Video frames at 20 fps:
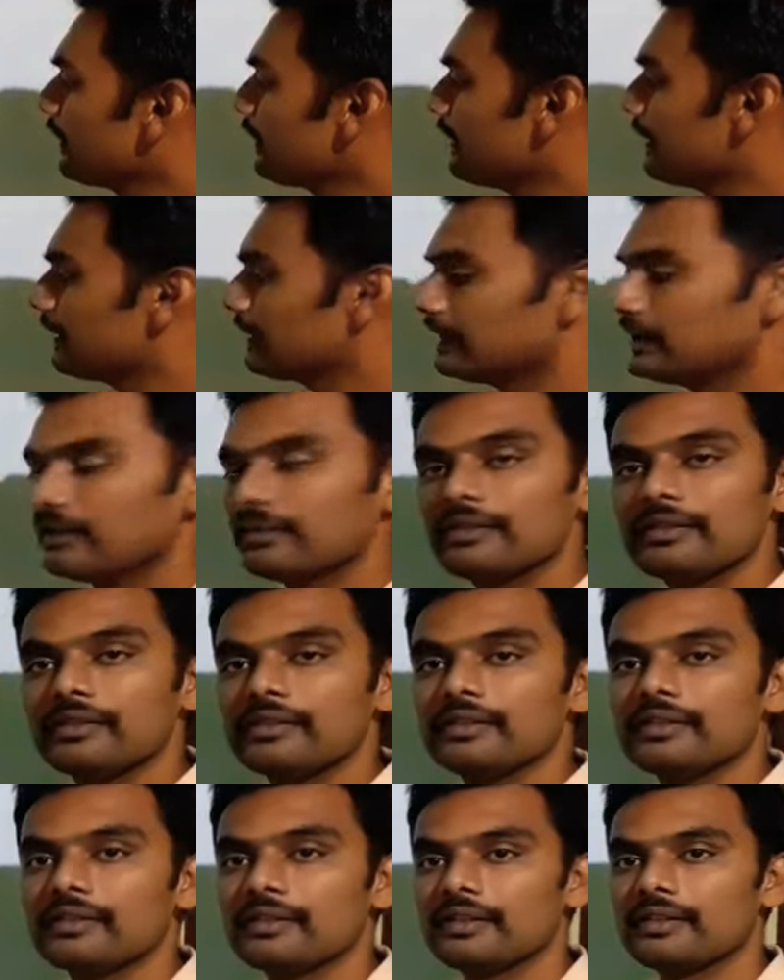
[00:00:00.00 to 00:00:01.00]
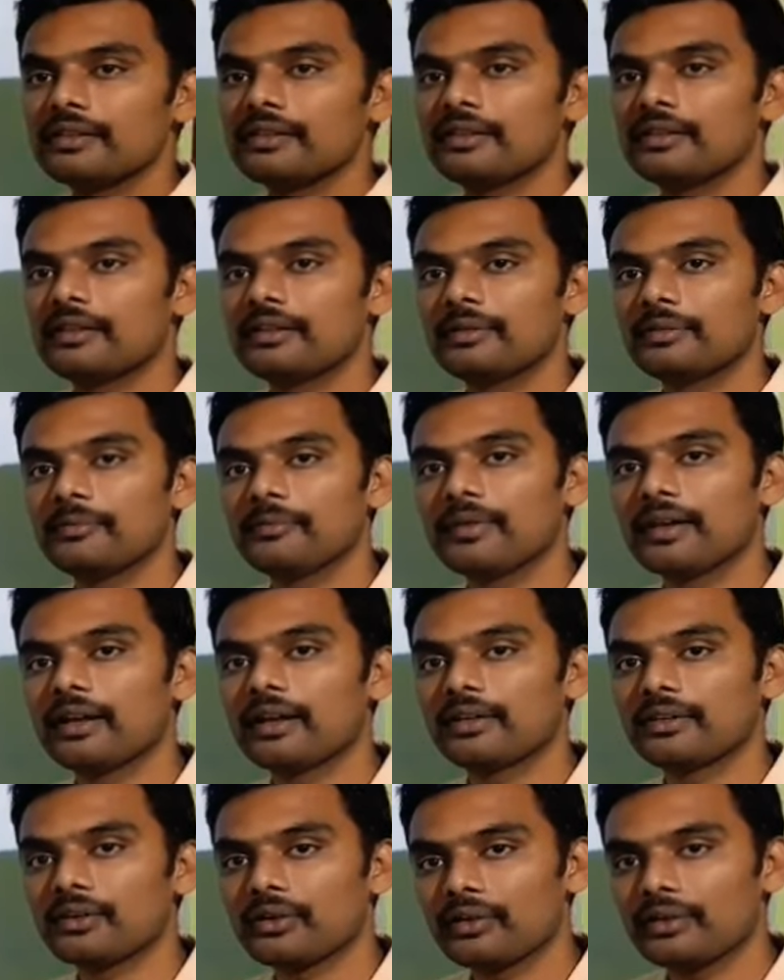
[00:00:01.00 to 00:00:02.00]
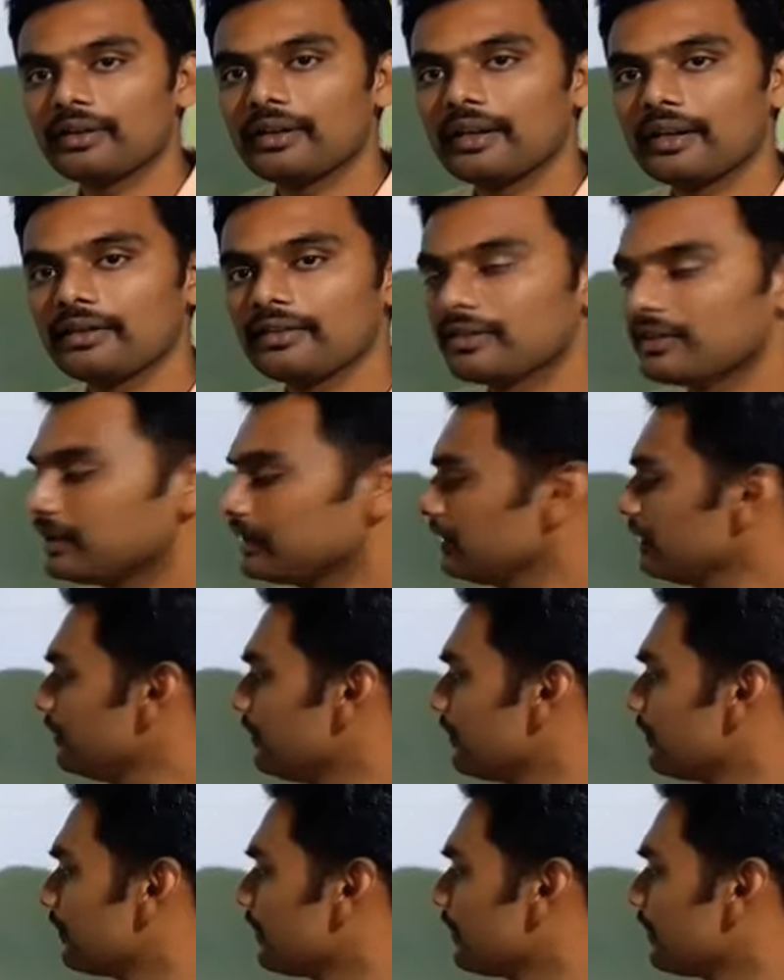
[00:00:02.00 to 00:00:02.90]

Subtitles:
N is electron density